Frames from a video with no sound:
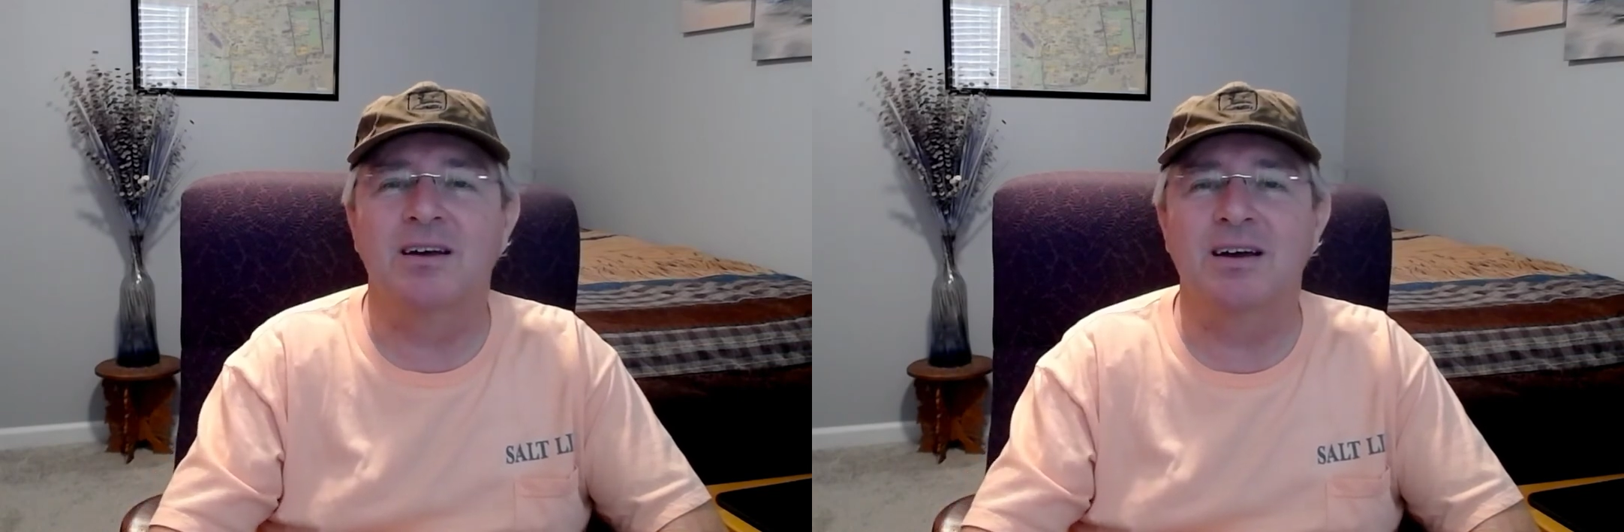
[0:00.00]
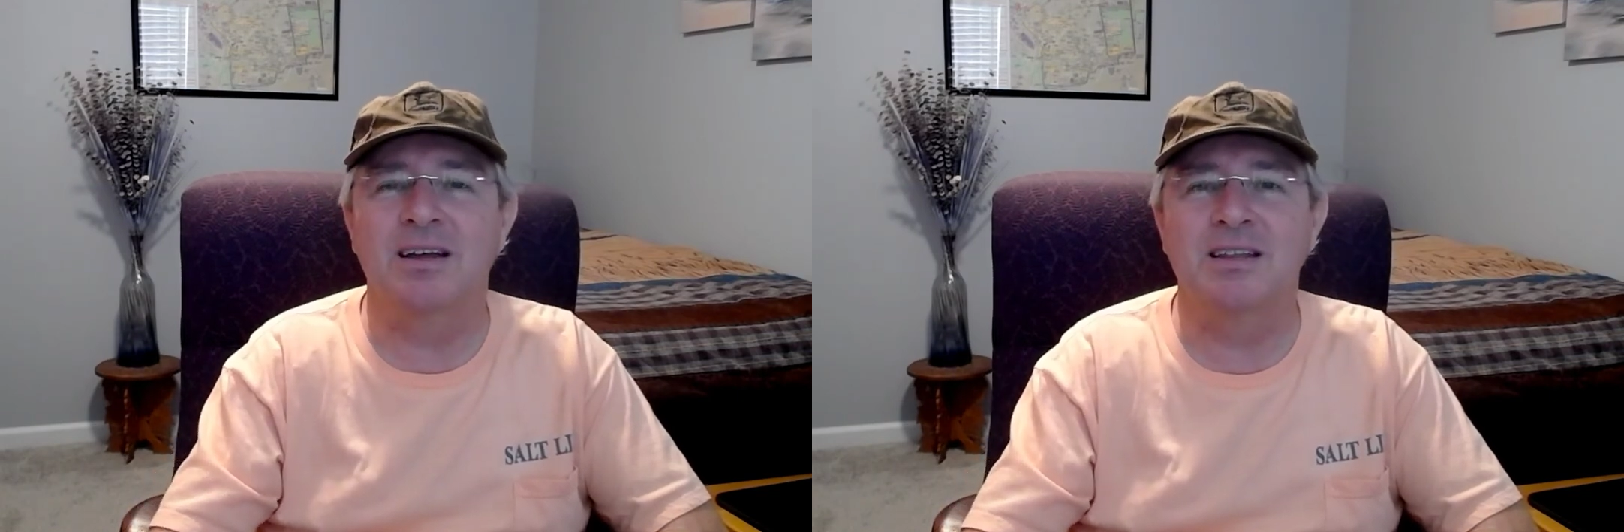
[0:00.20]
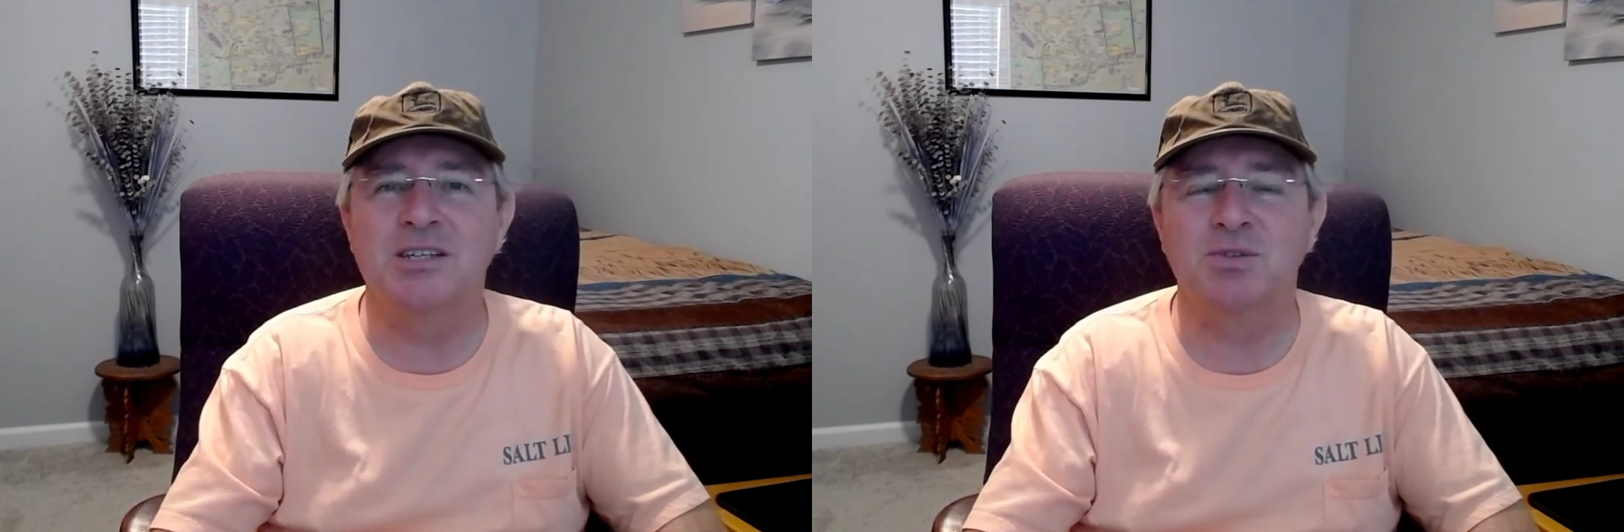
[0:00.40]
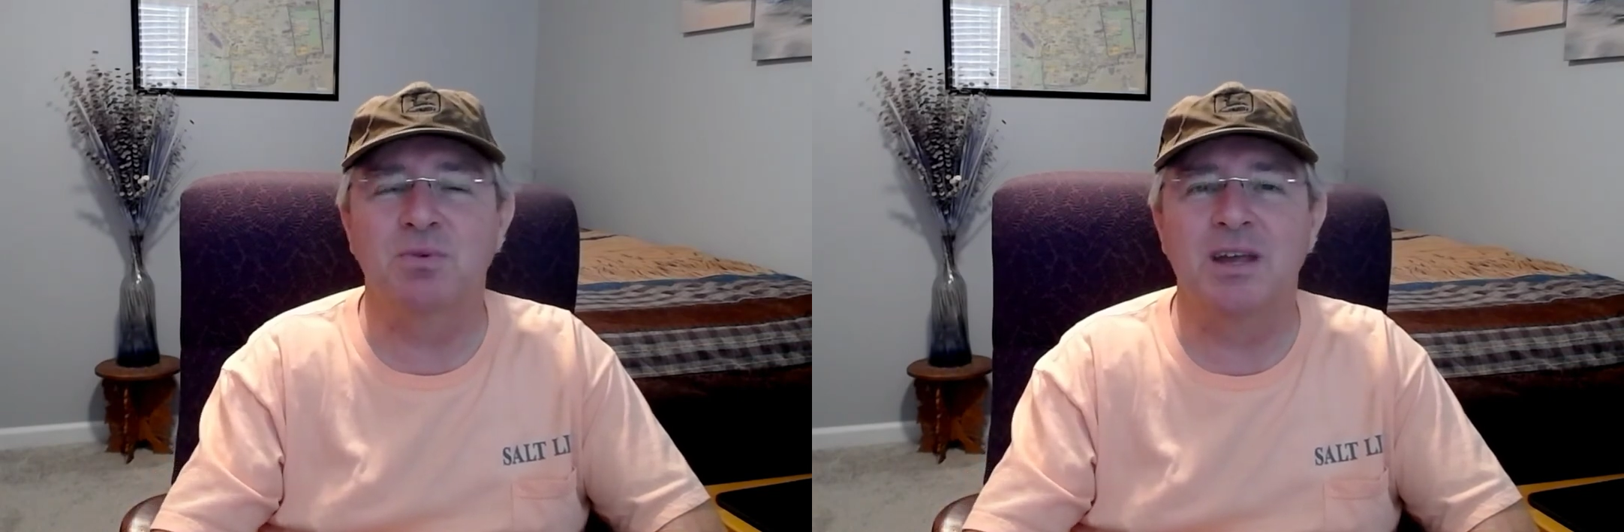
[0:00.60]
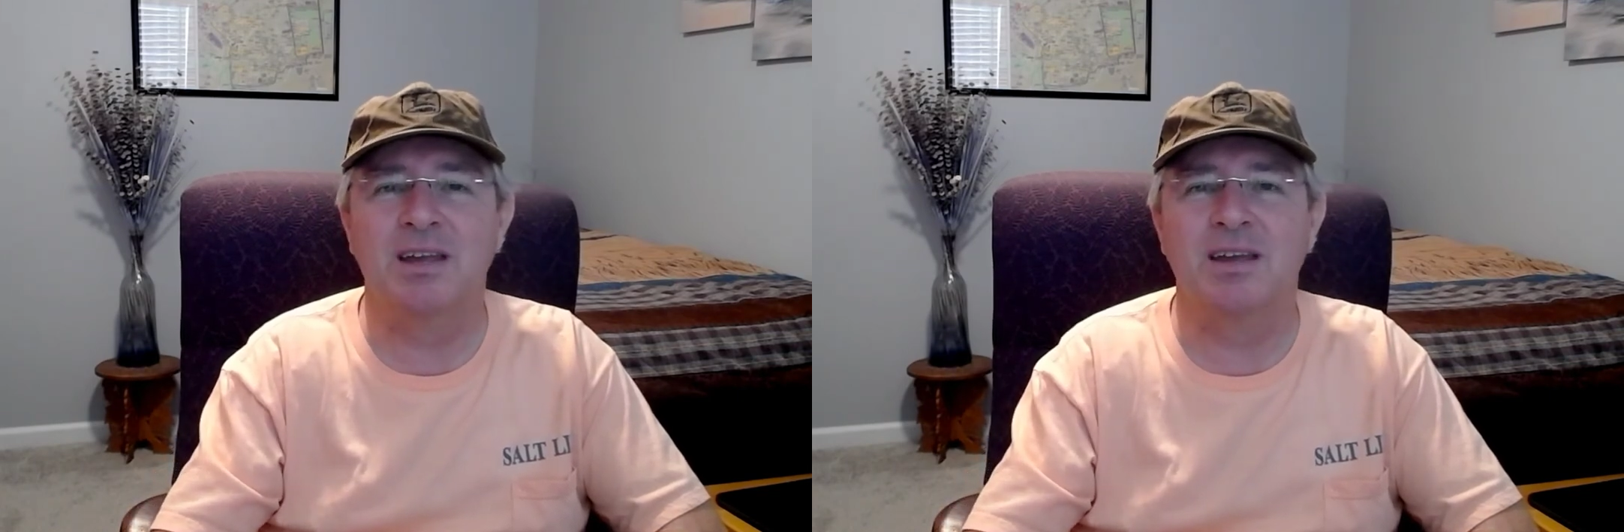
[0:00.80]
uh, this
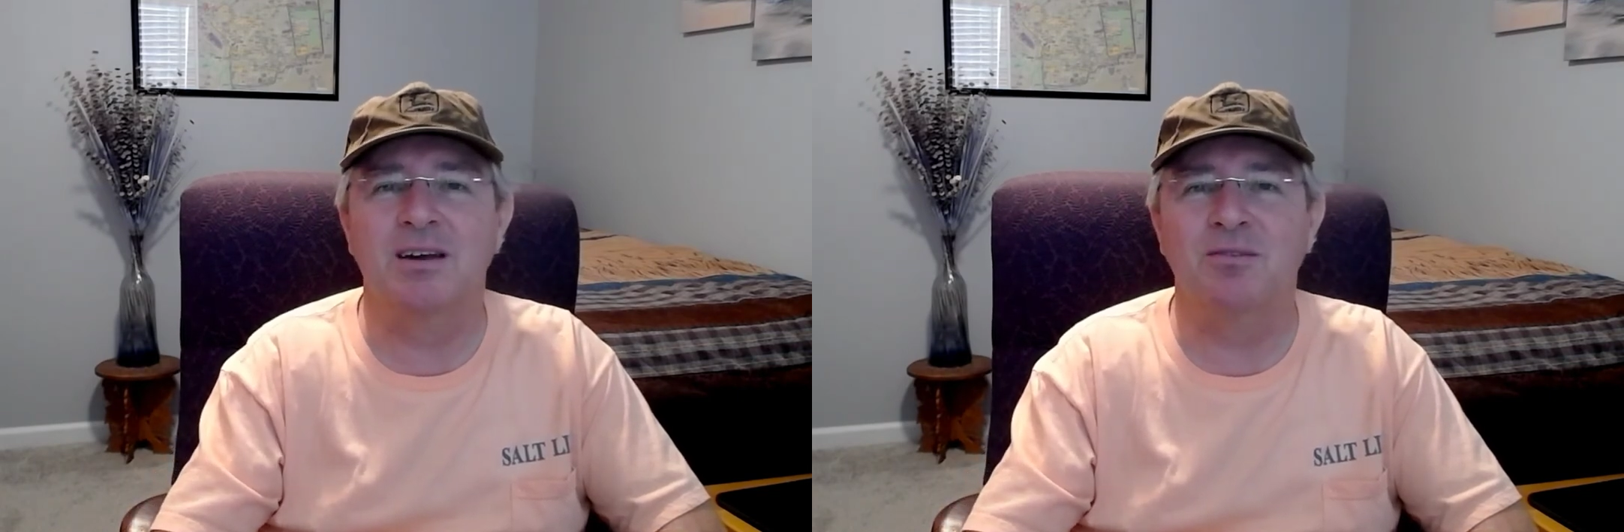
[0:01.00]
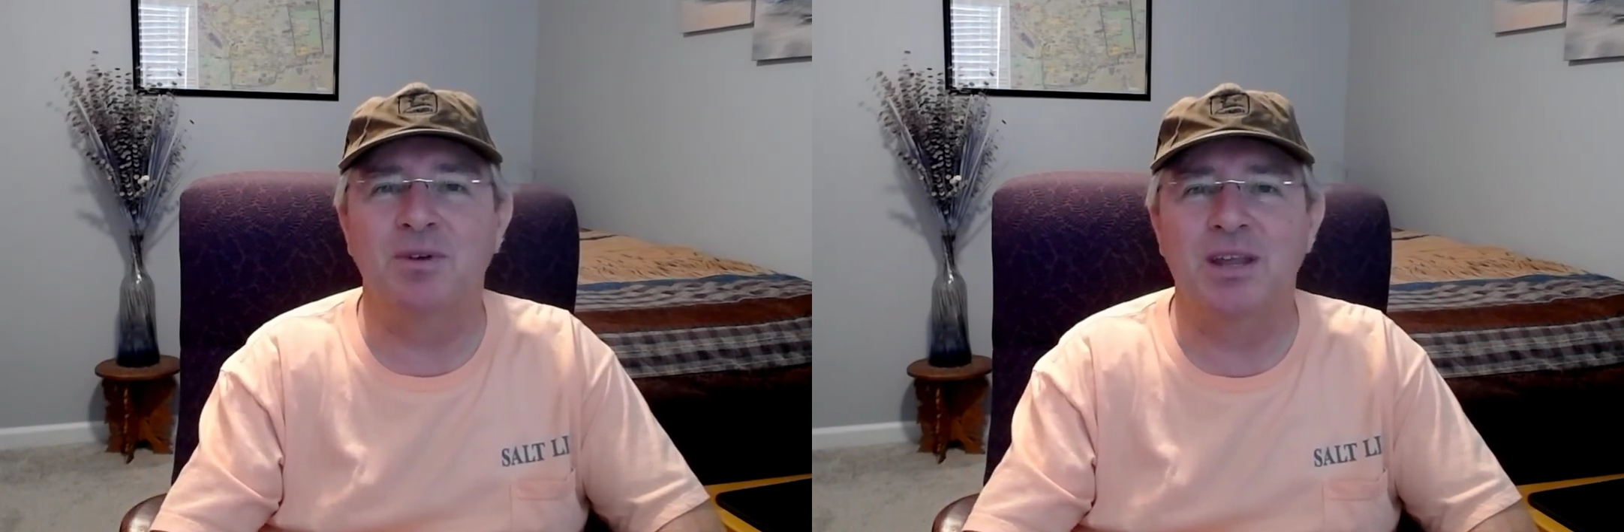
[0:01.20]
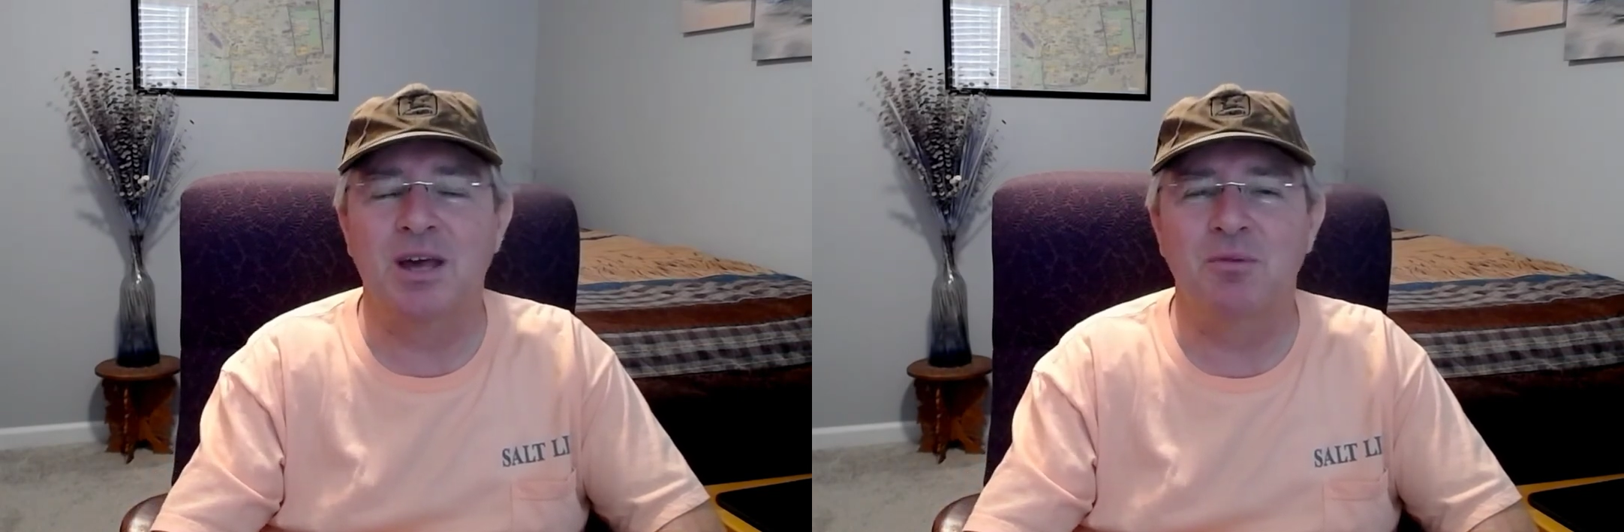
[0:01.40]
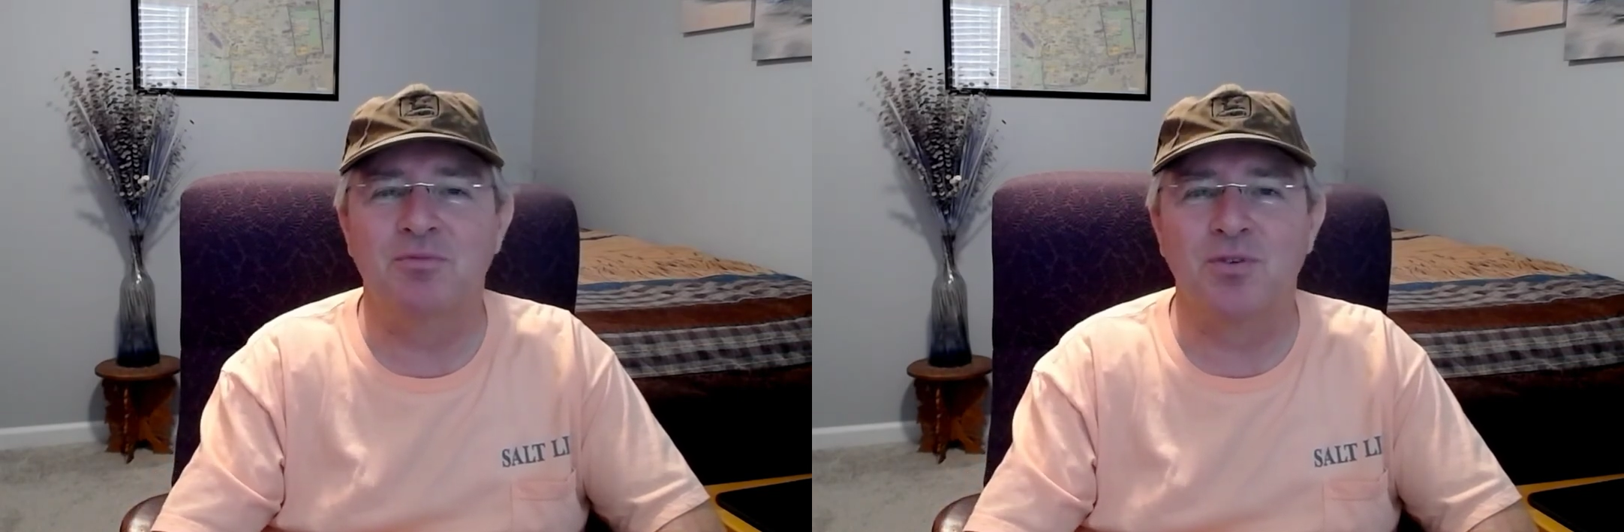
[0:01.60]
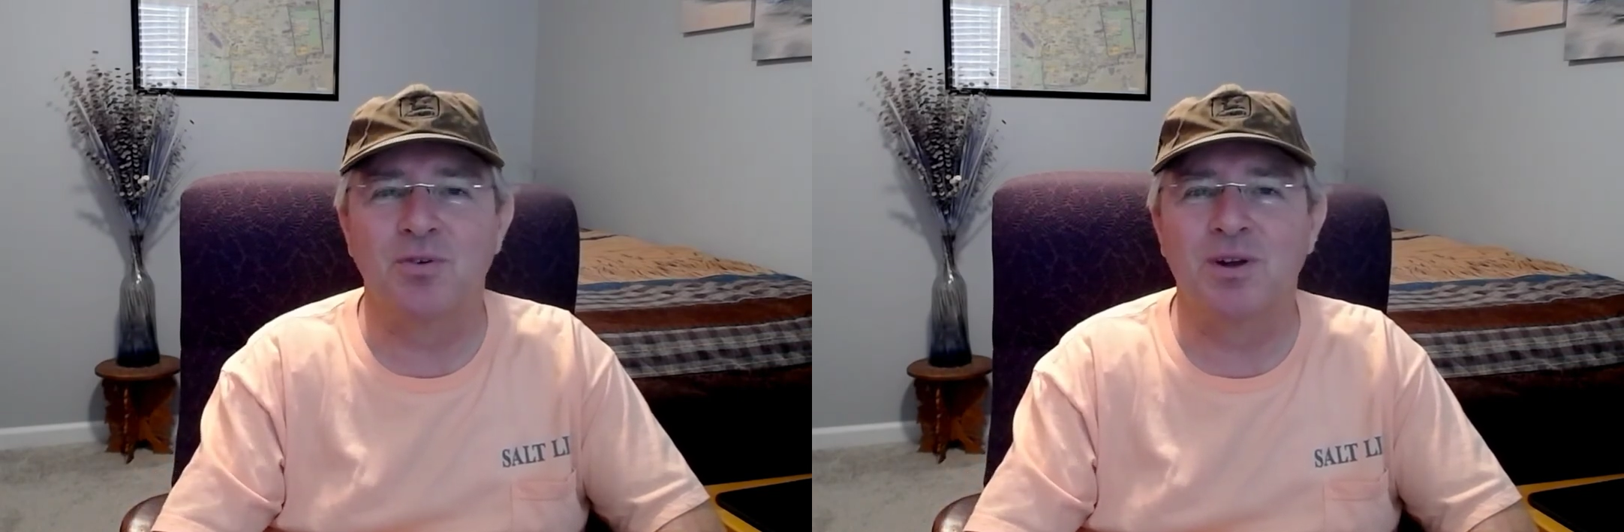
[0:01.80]
week uh, when you come
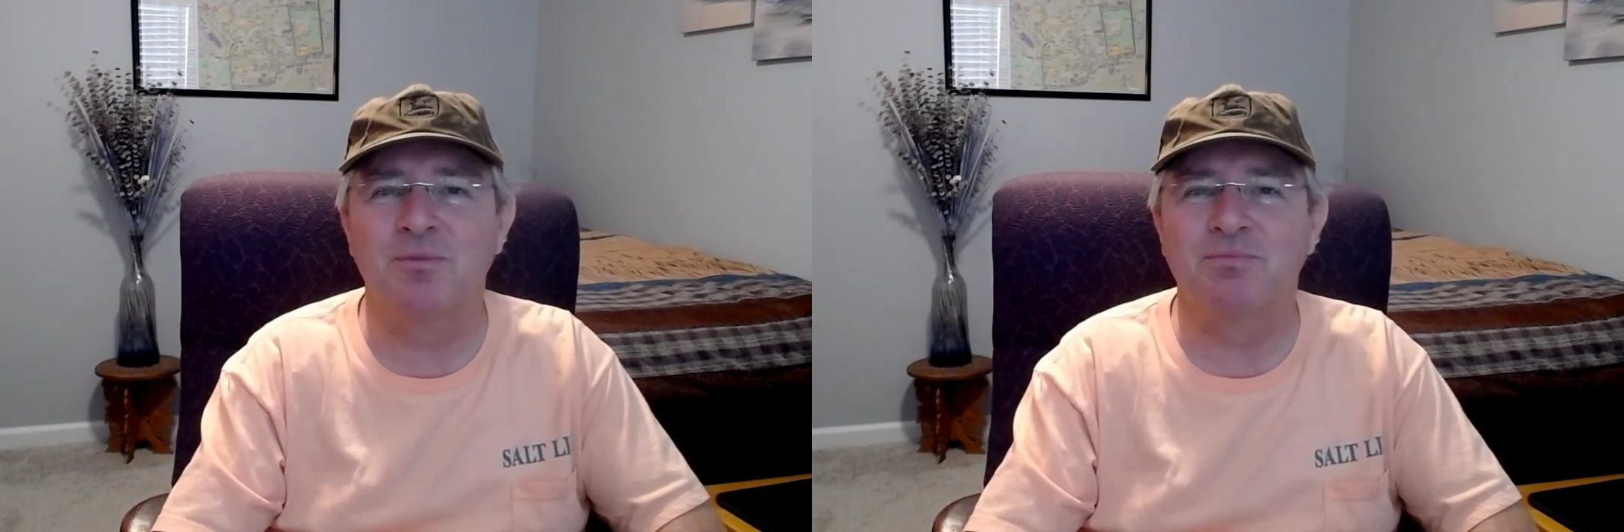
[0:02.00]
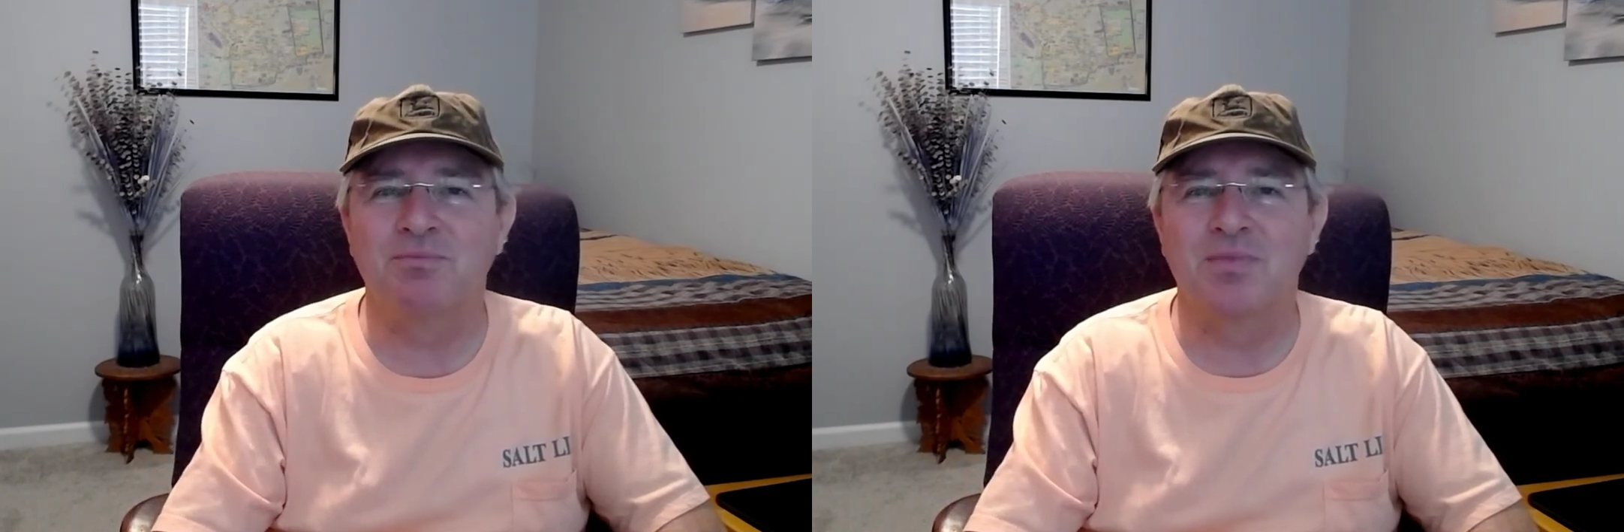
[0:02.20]
for um,